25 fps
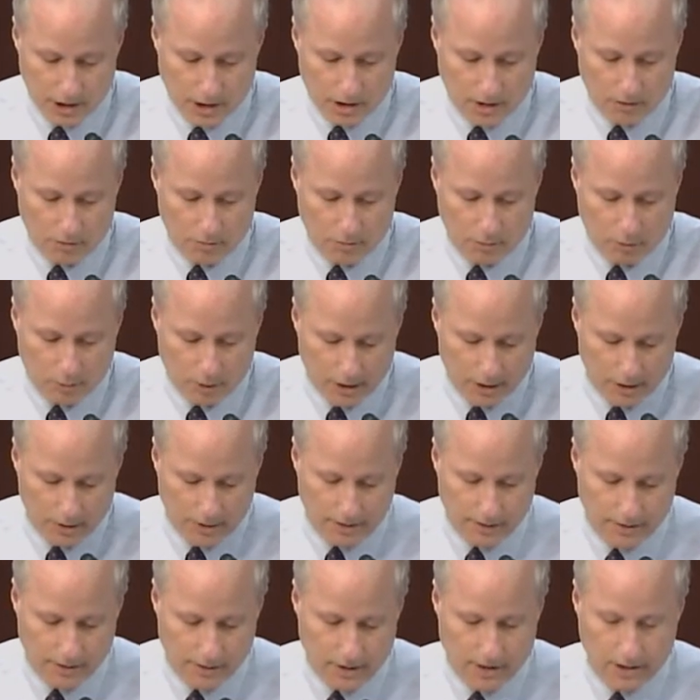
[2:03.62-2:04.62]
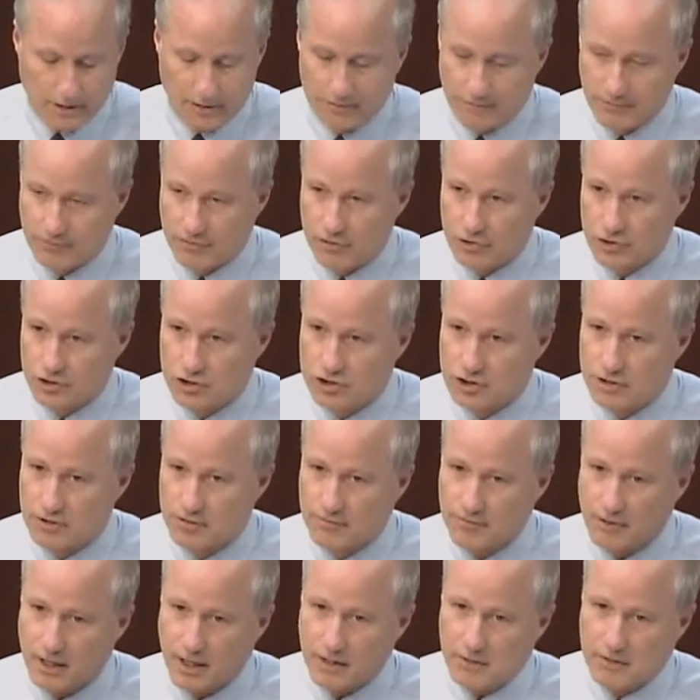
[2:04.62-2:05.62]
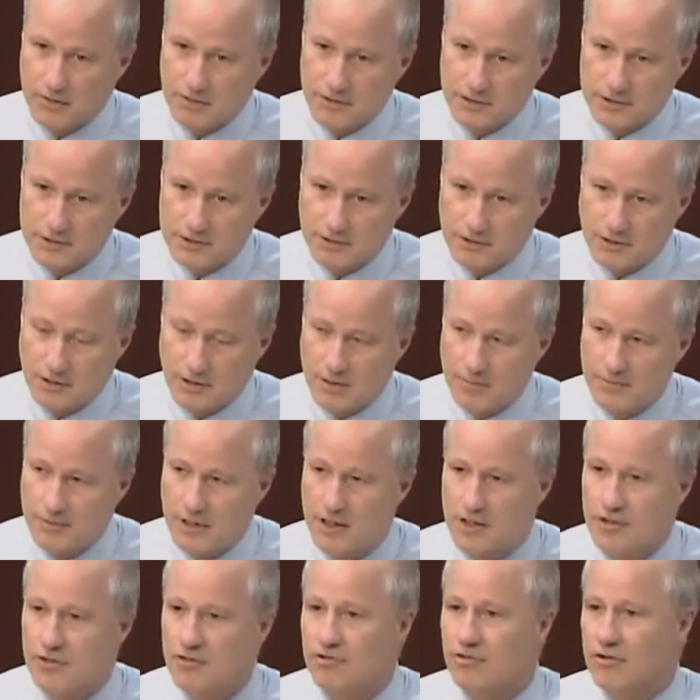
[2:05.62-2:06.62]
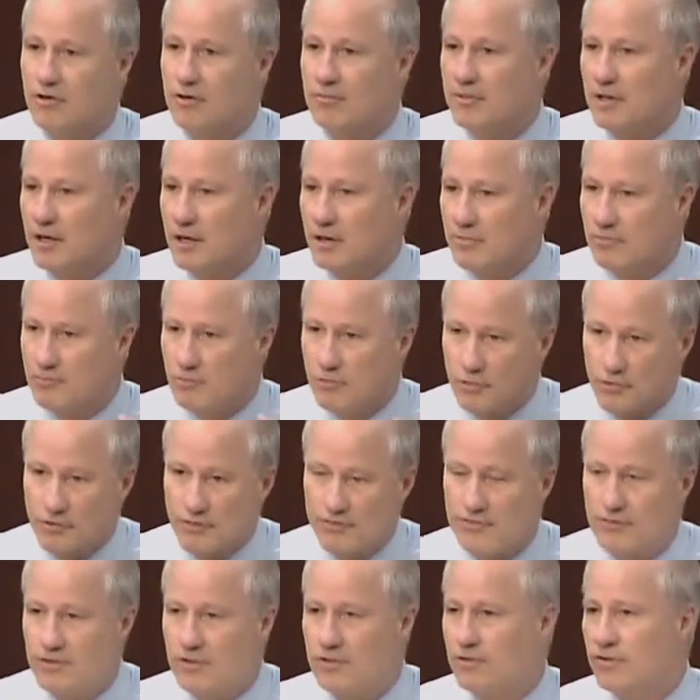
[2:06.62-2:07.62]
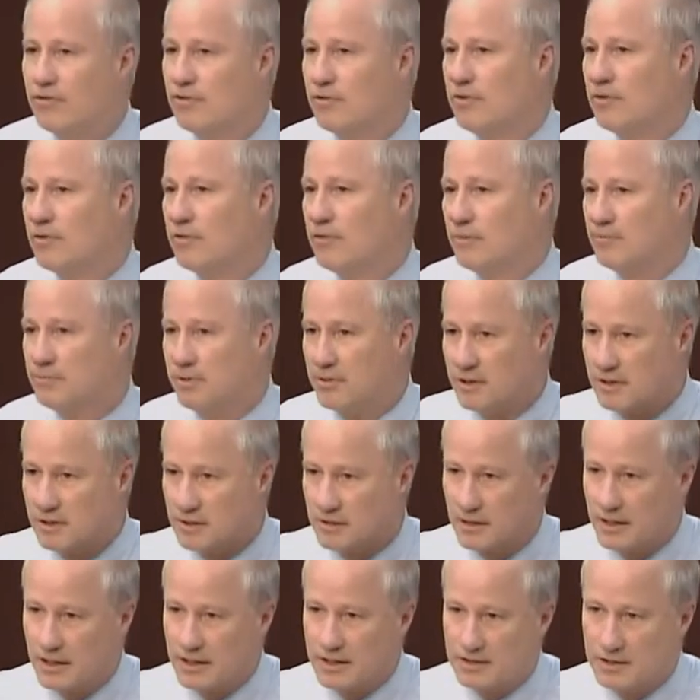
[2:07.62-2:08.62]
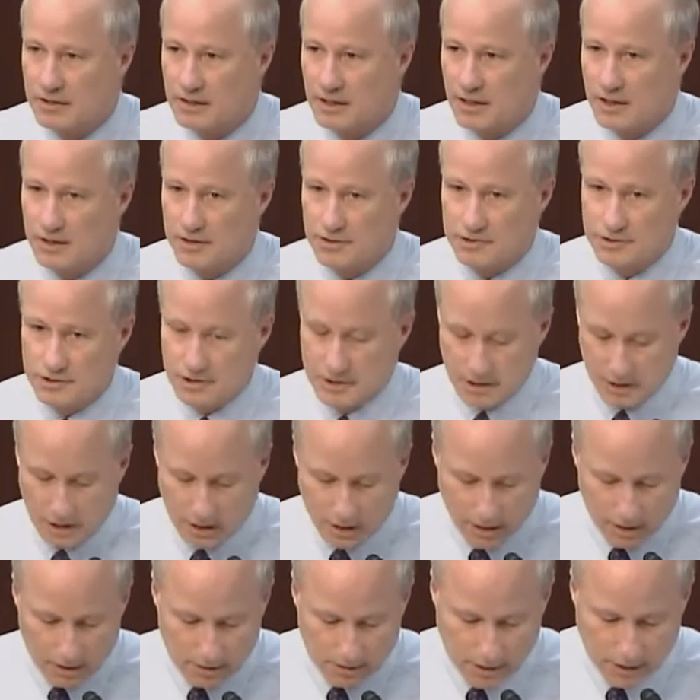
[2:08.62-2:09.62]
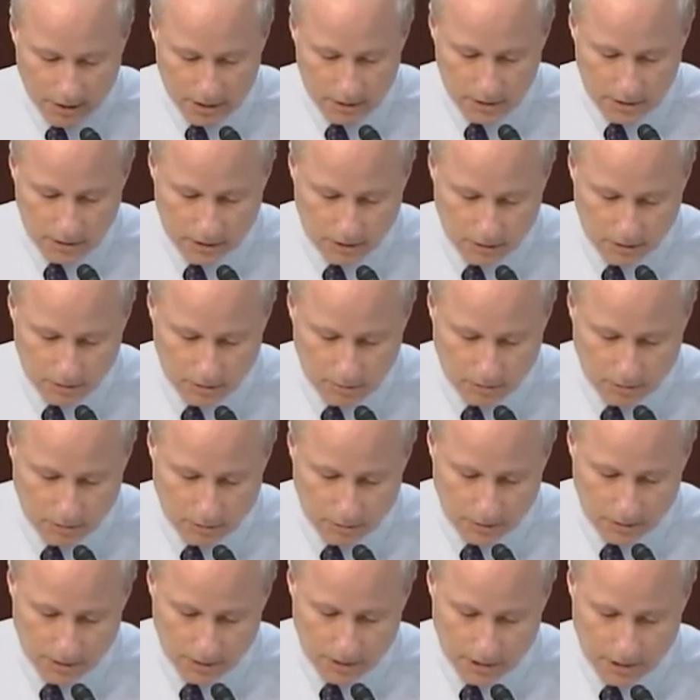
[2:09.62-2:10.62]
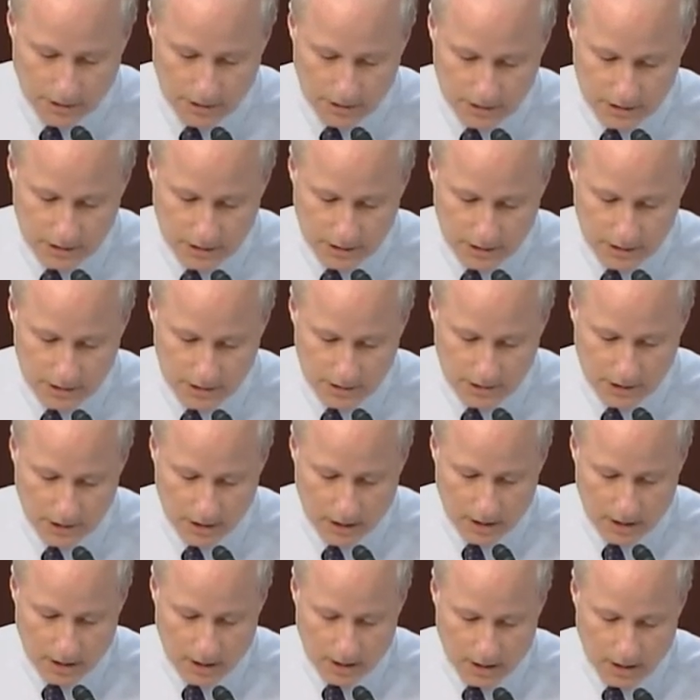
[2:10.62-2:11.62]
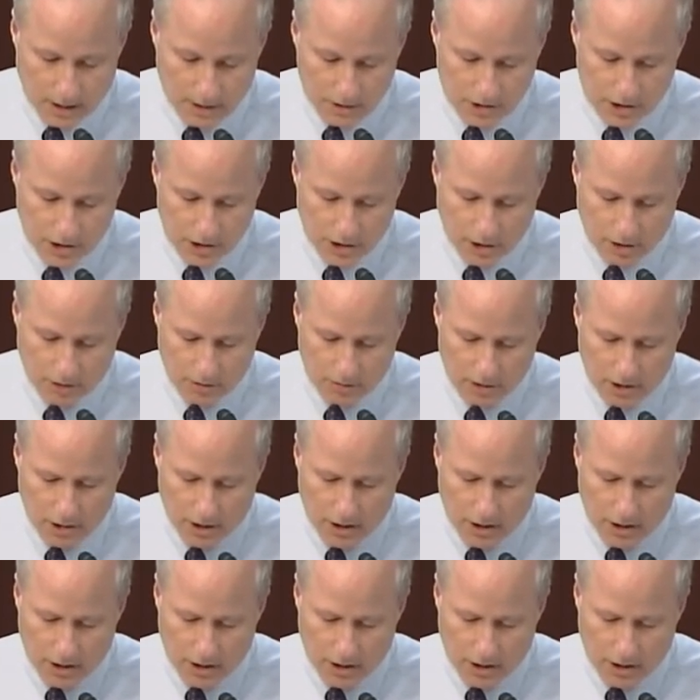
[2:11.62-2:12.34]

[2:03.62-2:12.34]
with a version of radical Islam that has somehow morphed into a political ideology that has declared war on the United States. And so